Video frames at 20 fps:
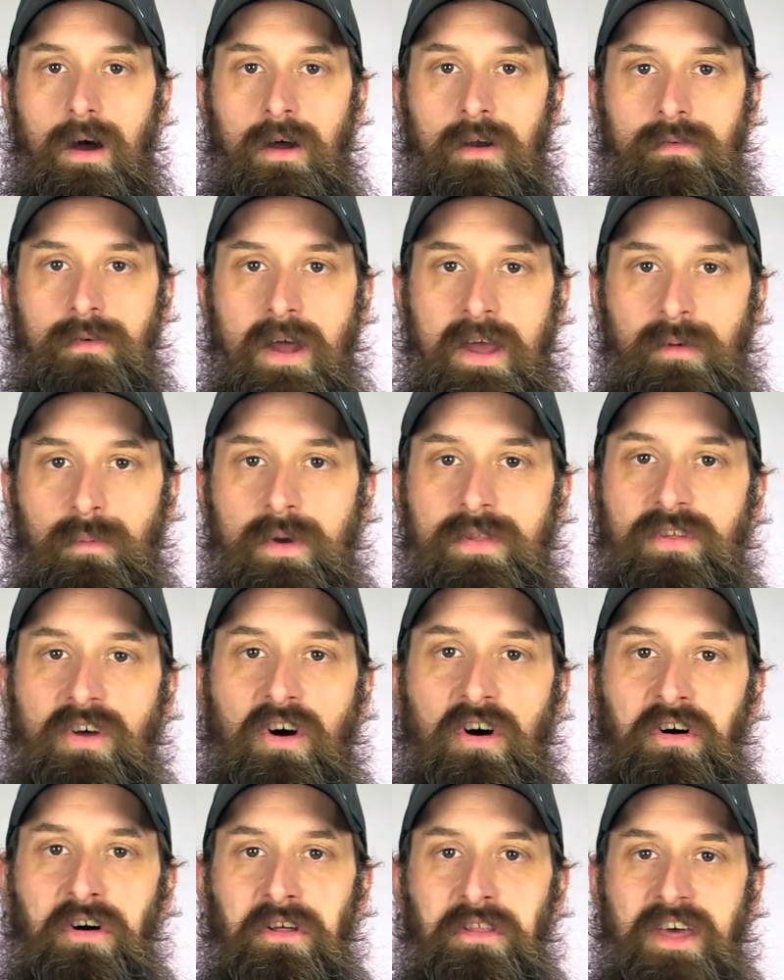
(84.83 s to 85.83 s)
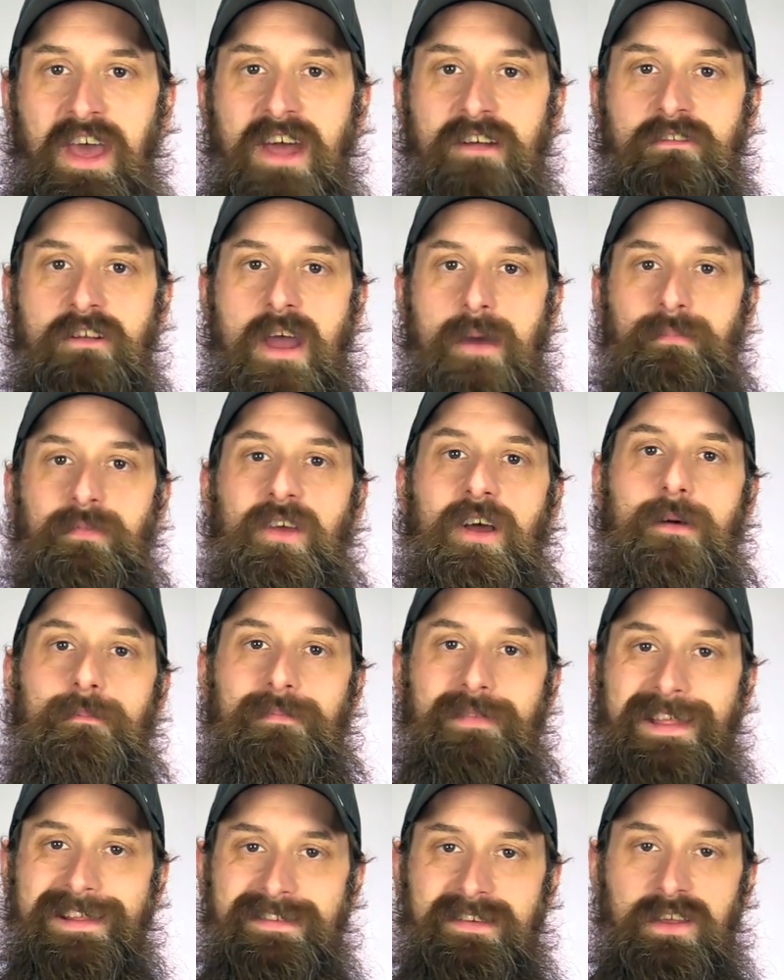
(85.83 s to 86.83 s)
All right, with all that wrapped
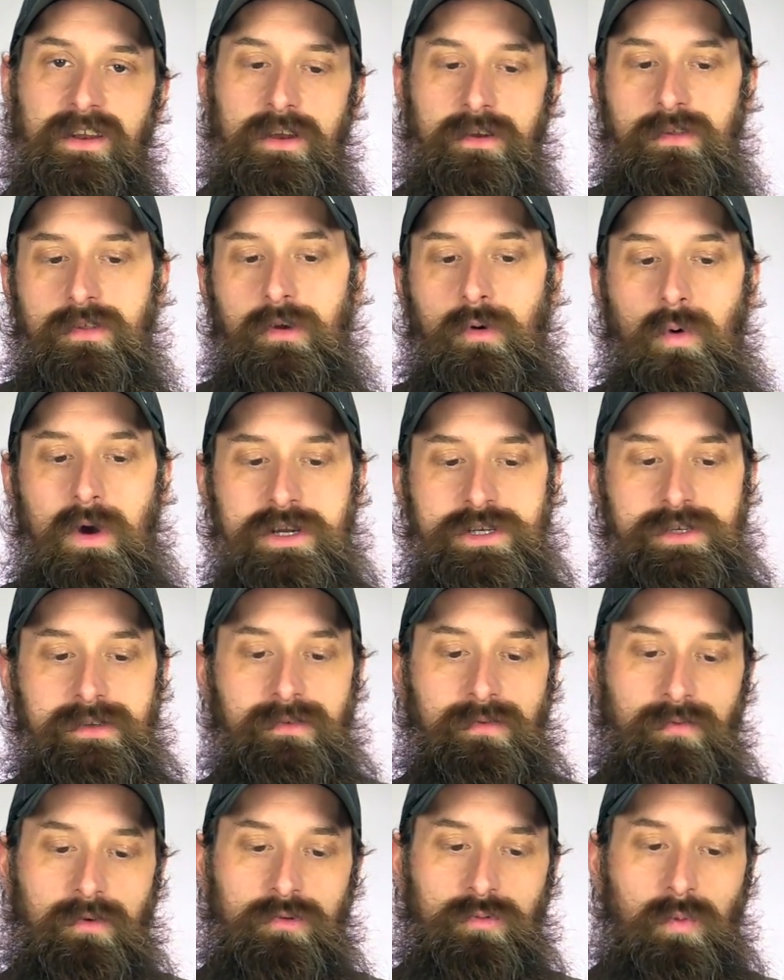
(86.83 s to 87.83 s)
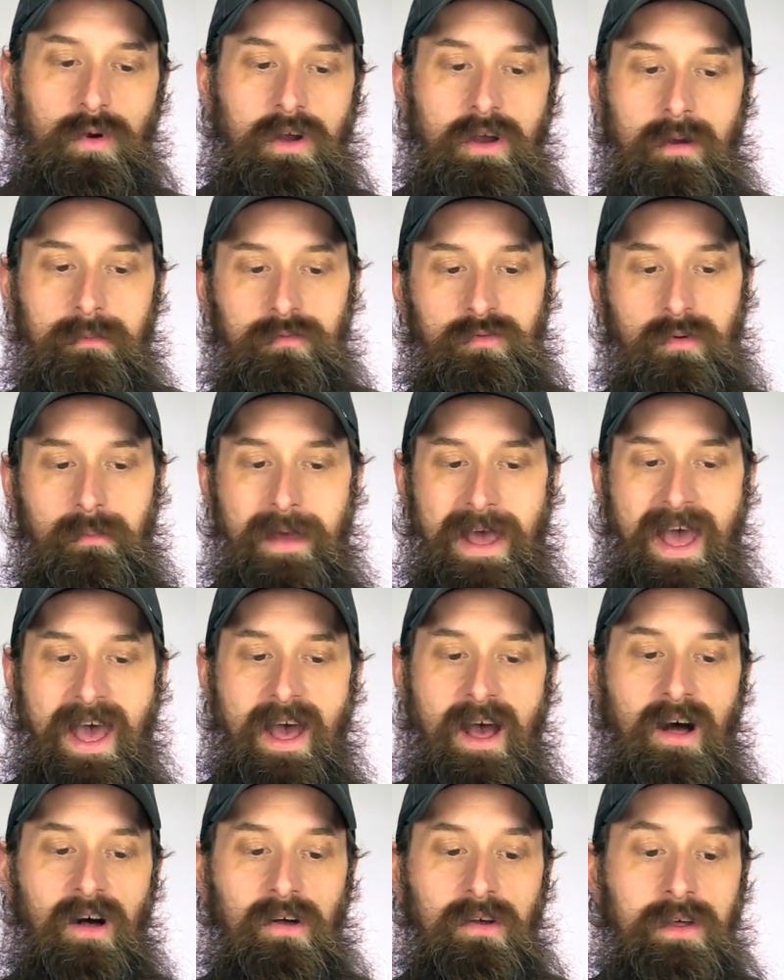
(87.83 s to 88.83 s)
up, let's get into the questions. First one comes from
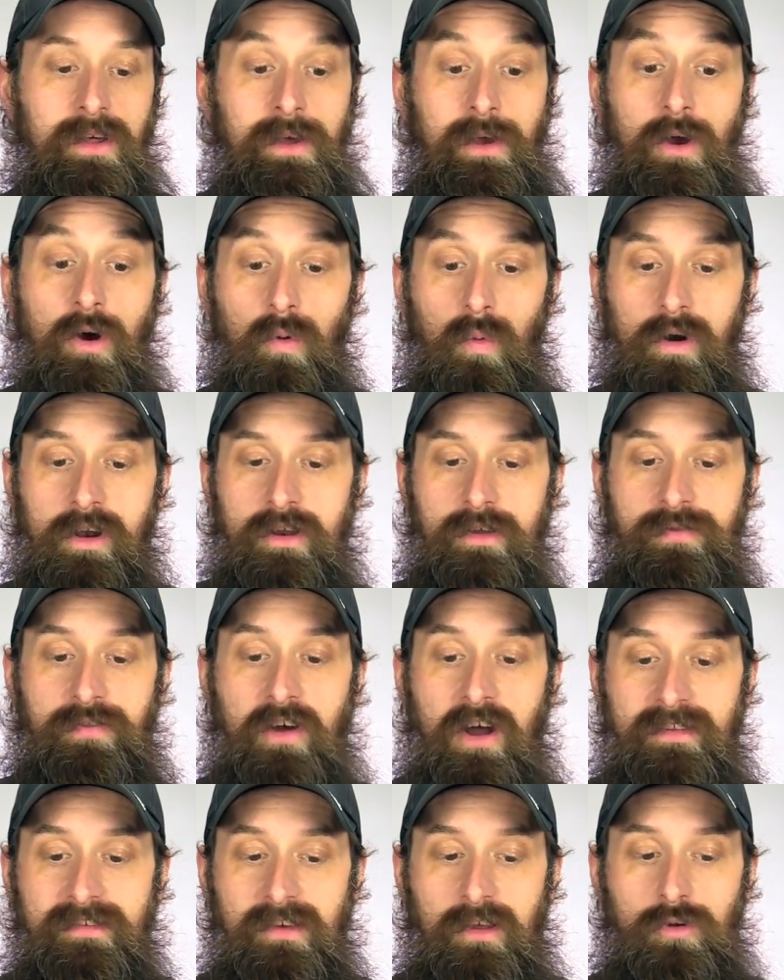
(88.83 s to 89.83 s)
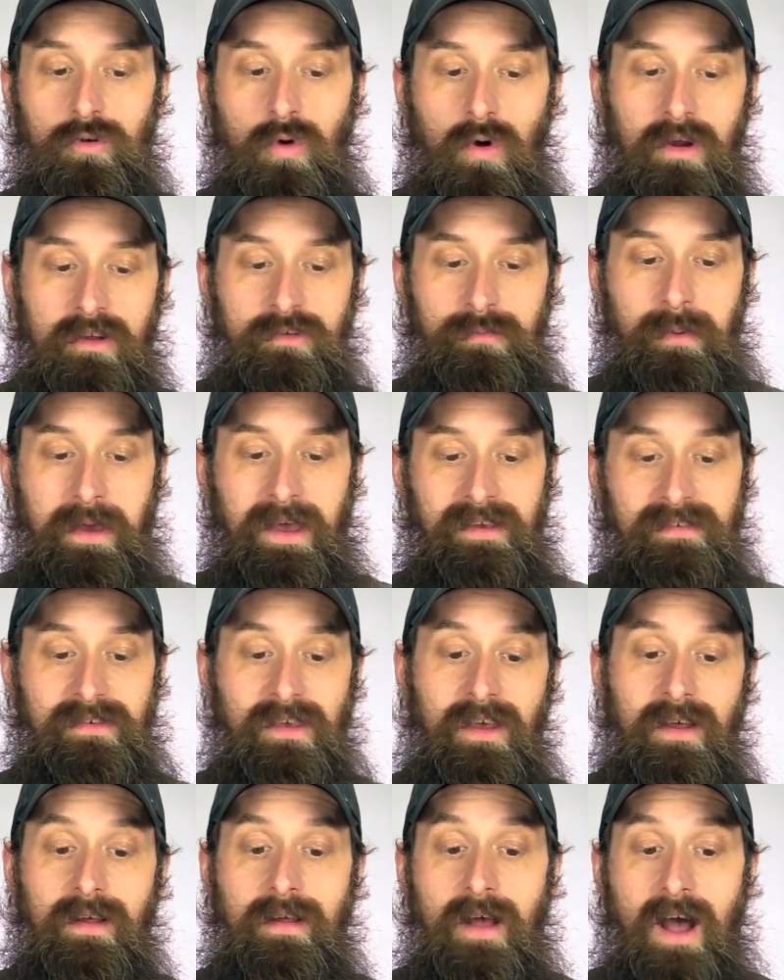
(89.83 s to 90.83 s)
Al. What are your thoughts on torque specs?
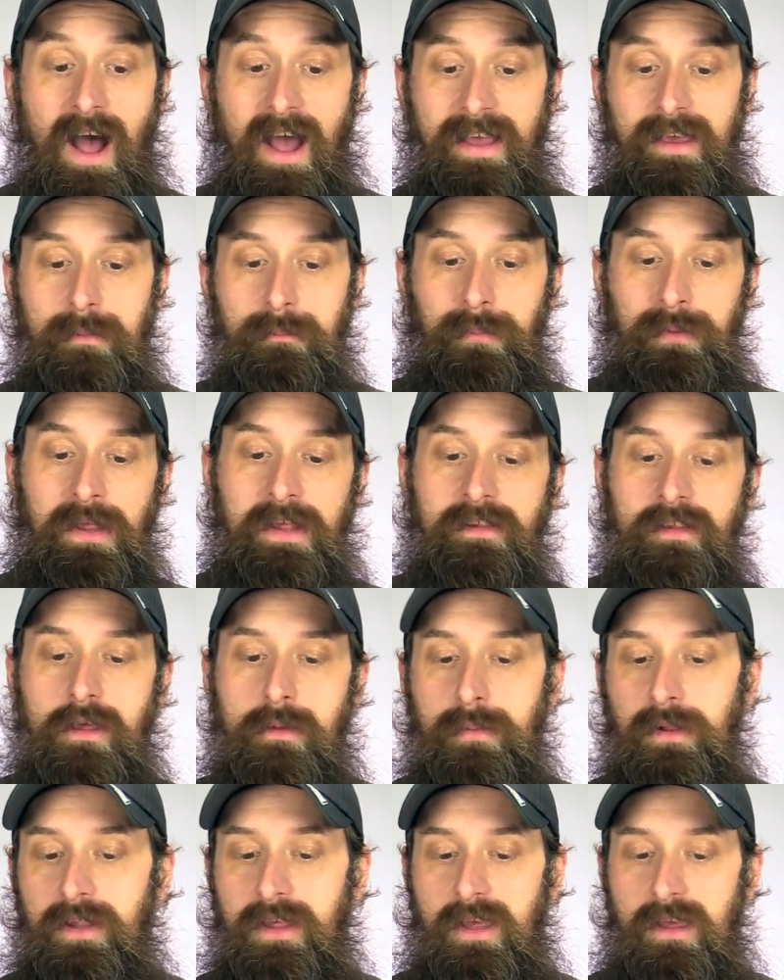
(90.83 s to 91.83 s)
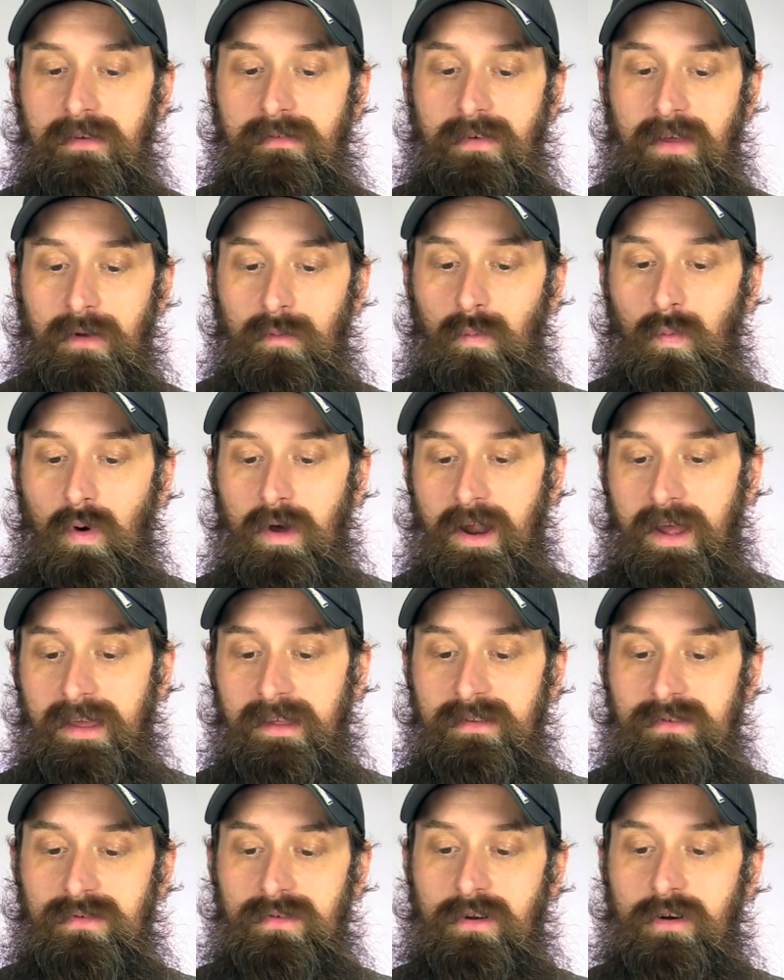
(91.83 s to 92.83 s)
I completely believe in what I
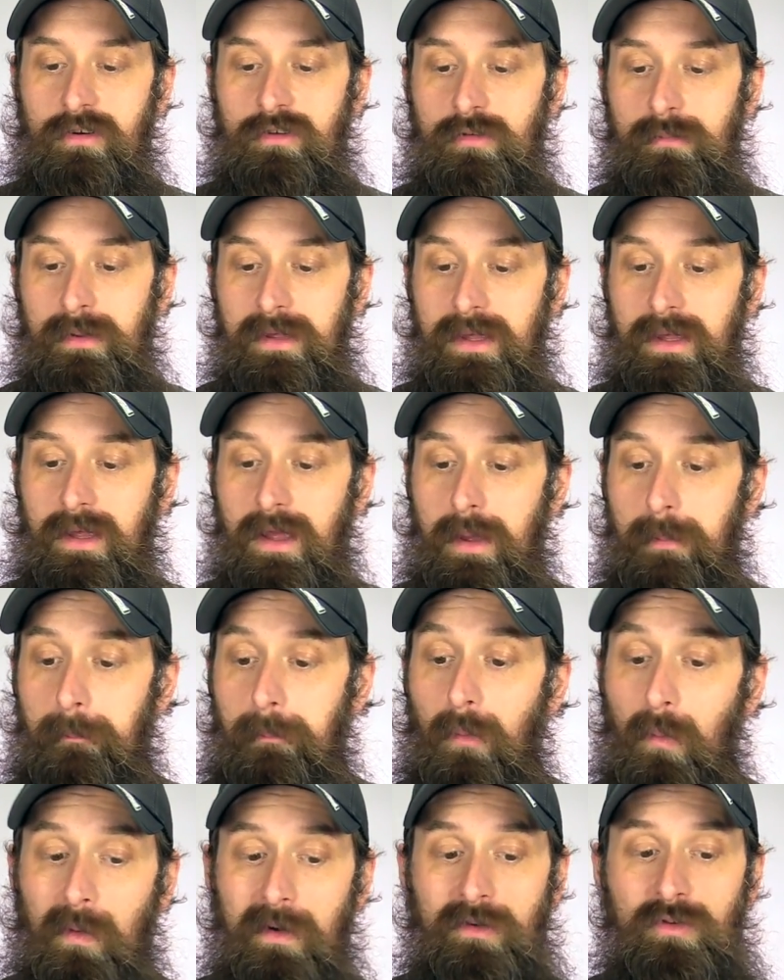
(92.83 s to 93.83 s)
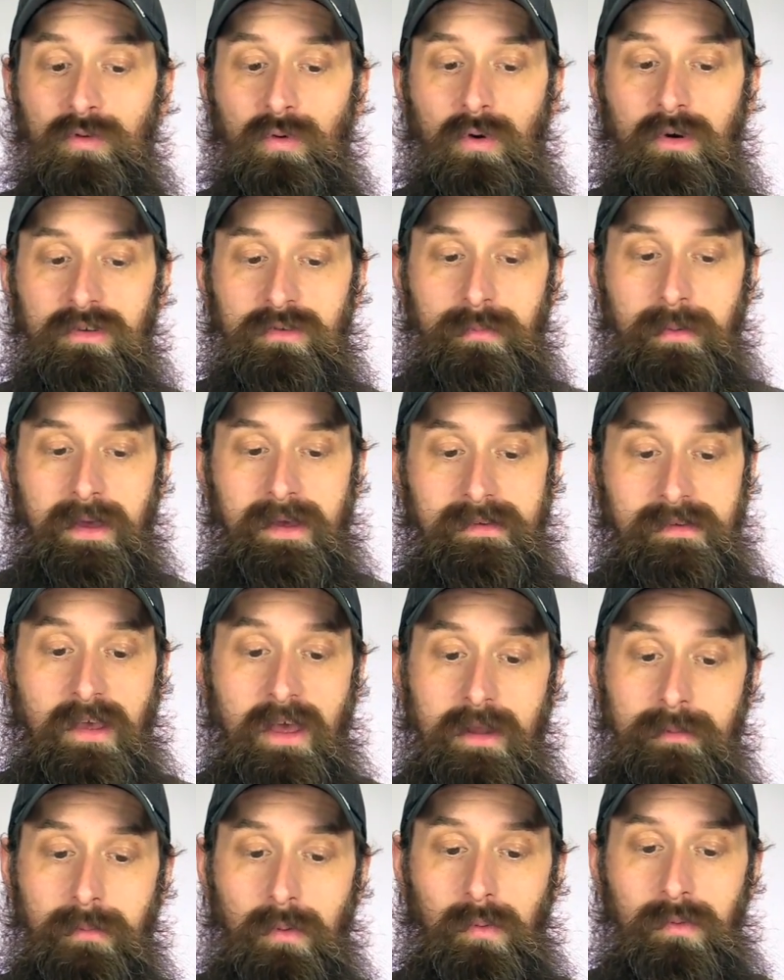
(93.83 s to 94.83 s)
consider to be important torque specs,
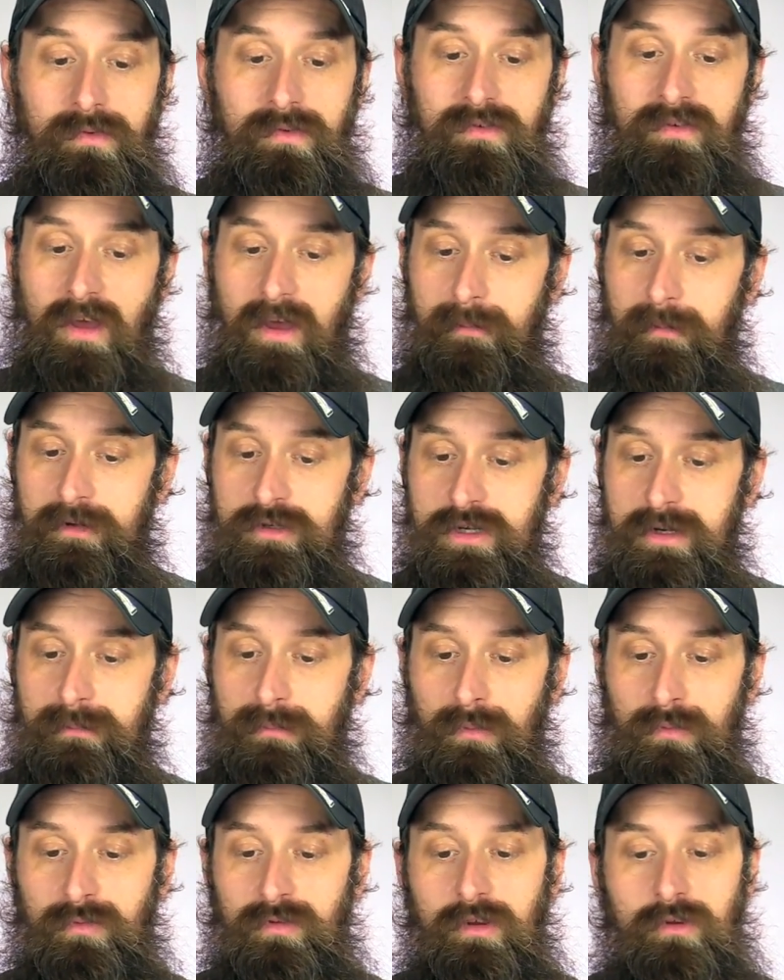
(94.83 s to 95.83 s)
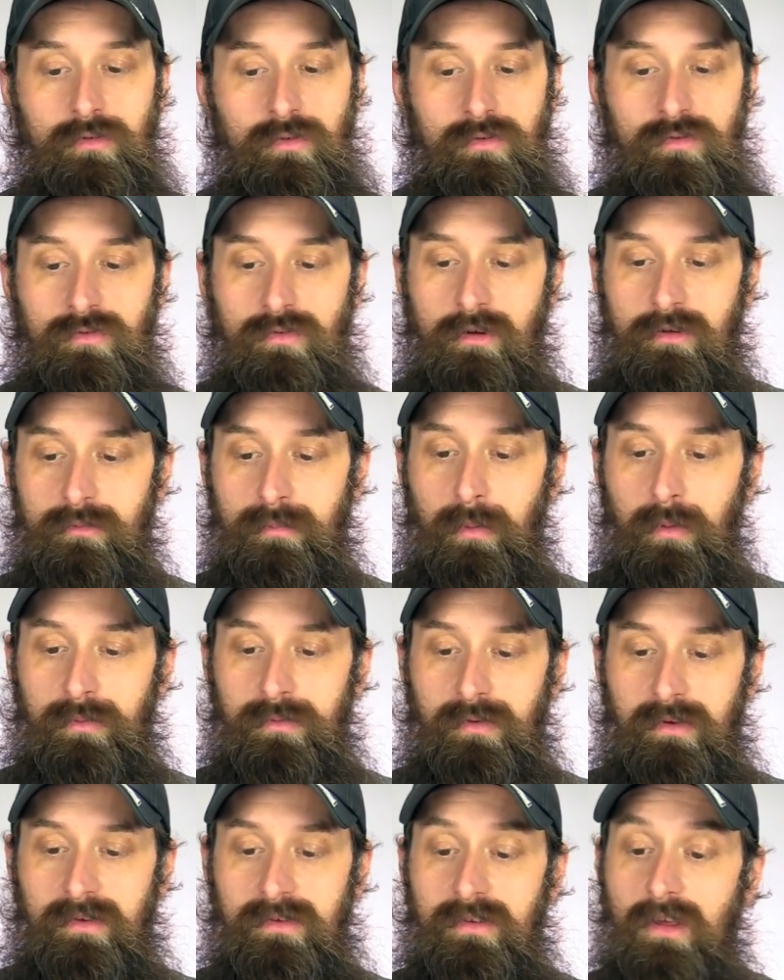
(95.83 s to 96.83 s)
head bolts, timing chain procedures, stretch
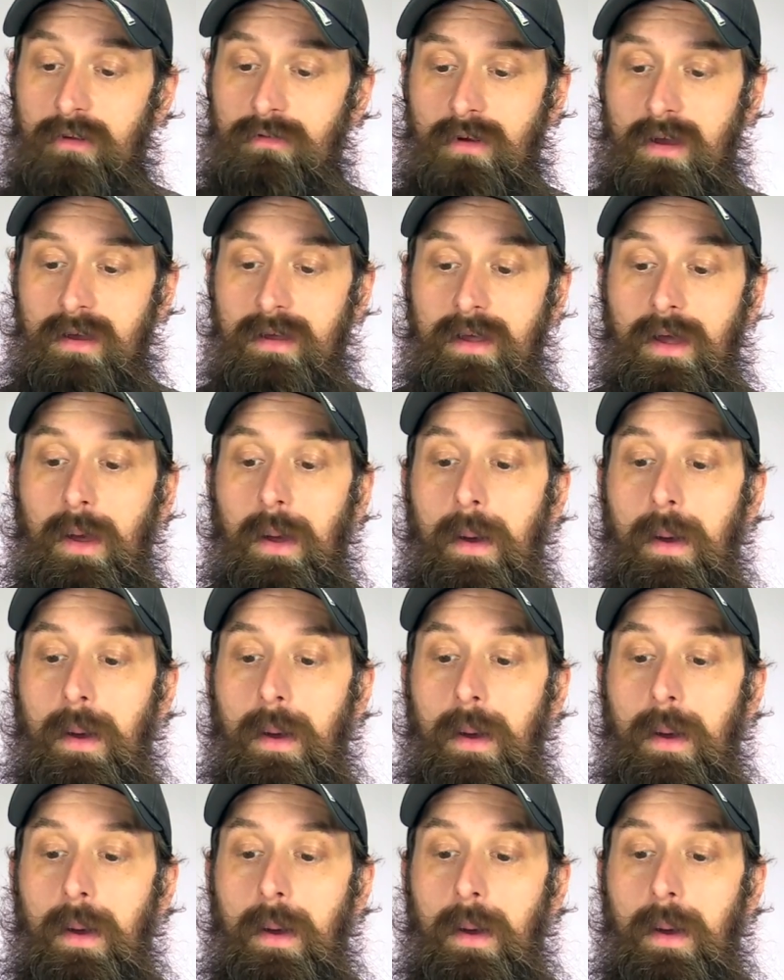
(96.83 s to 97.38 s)
bolts, etc.